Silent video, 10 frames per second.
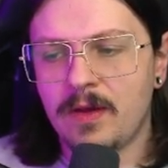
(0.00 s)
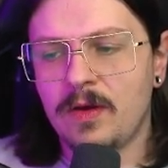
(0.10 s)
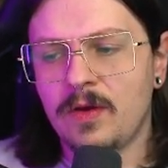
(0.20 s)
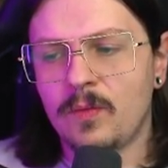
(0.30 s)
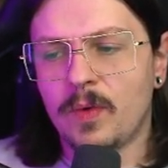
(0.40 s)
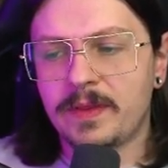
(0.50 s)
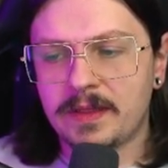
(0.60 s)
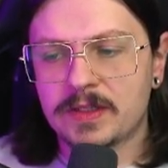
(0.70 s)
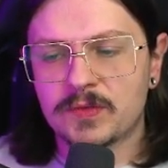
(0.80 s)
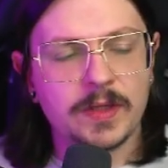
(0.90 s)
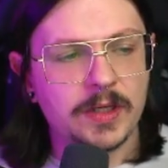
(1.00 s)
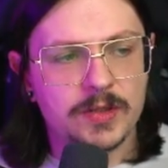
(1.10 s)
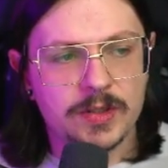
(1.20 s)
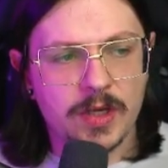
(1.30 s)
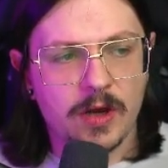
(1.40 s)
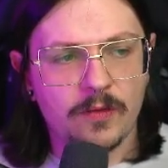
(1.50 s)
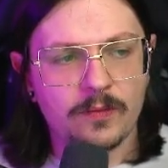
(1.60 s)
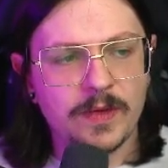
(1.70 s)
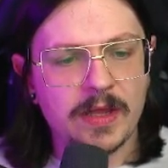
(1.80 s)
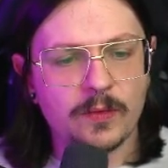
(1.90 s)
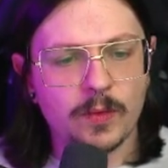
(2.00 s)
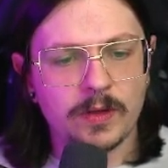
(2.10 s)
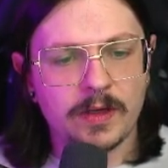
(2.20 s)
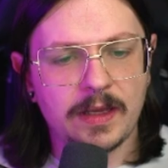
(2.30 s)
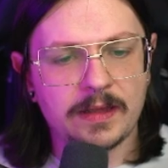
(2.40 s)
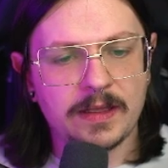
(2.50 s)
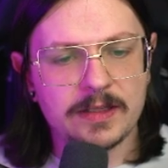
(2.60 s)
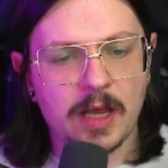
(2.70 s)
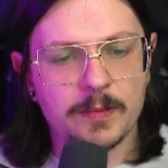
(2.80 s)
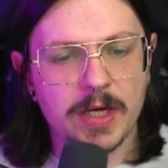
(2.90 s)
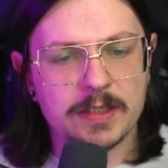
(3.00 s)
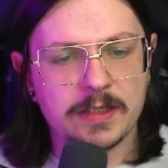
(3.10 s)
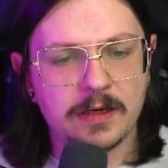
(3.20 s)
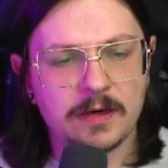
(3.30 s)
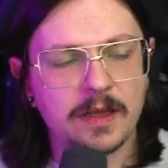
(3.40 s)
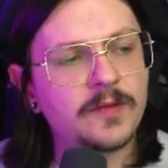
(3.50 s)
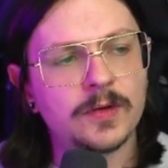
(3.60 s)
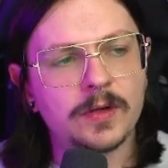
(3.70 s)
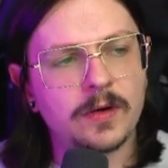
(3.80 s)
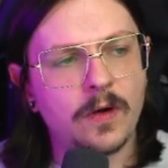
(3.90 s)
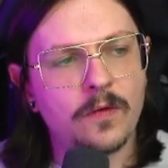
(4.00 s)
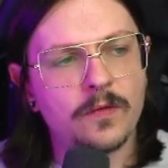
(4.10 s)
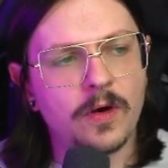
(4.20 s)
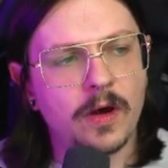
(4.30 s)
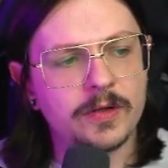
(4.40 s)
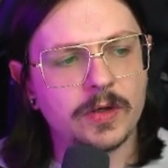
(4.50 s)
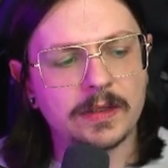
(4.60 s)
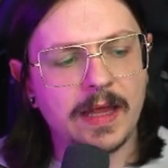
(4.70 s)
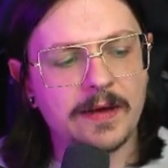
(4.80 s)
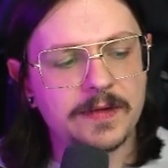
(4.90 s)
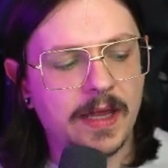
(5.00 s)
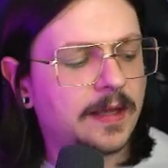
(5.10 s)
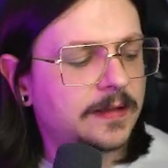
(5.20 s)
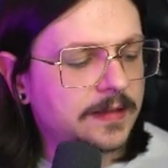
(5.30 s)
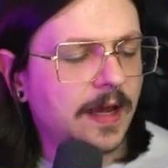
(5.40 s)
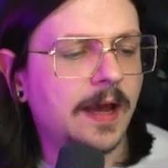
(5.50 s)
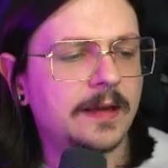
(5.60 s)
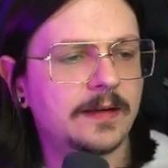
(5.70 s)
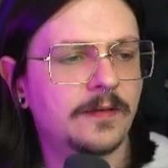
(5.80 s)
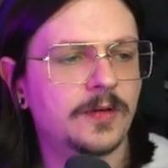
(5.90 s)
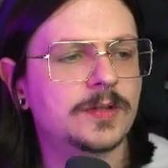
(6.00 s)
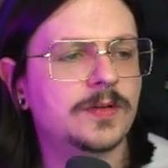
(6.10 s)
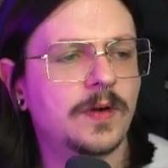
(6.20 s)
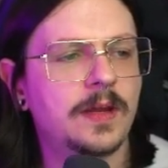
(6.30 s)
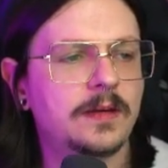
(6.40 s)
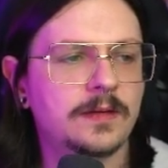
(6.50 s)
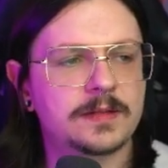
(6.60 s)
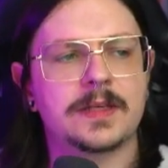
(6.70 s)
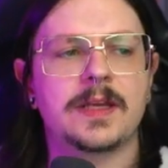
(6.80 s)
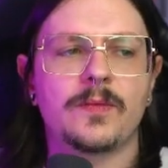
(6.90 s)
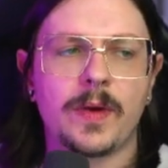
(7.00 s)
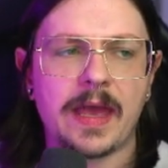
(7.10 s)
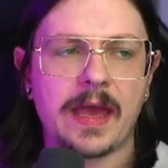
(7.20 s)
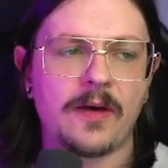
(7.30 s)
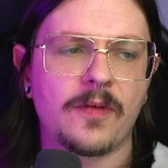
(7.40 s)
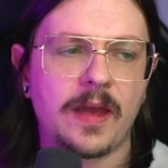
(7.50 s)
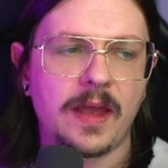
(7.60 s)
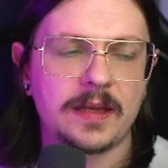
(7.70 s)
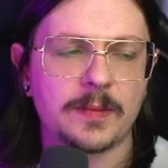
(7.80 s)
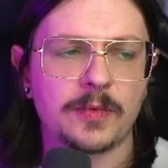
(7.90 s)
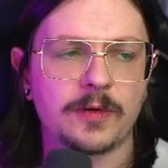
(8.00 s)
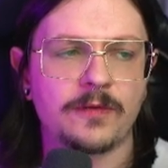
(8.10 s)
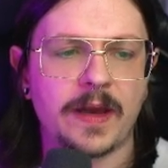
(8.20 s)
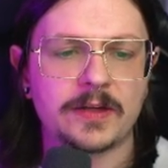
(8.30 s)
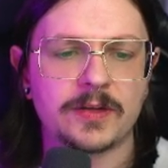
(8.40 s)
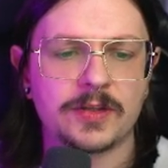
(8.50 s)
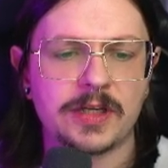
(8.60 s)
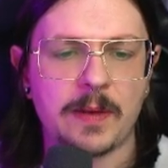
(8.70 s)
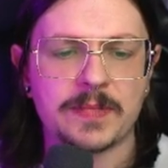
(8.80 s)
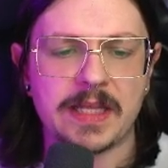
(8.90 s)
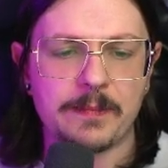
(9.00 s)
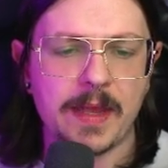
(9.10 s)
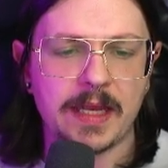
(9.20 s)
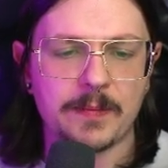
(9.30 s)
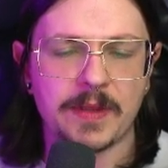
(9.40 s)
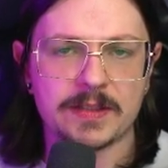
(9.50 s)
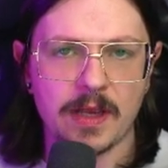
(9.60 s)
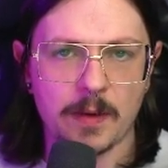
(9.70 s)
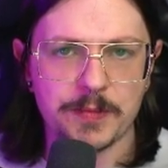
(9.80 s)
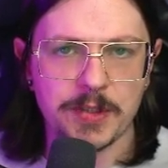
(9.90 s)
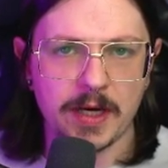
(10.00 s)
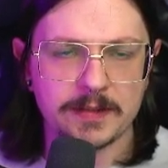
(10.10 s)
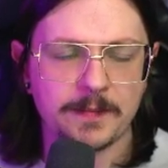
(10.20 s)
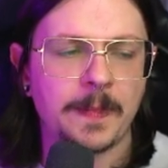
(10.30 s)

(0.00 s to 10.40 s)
One thing that's really good to know, now that we're looking at this object here, if you look over on your left-hand side of your screen, you'll see we have a number of vector shapes that make up this object.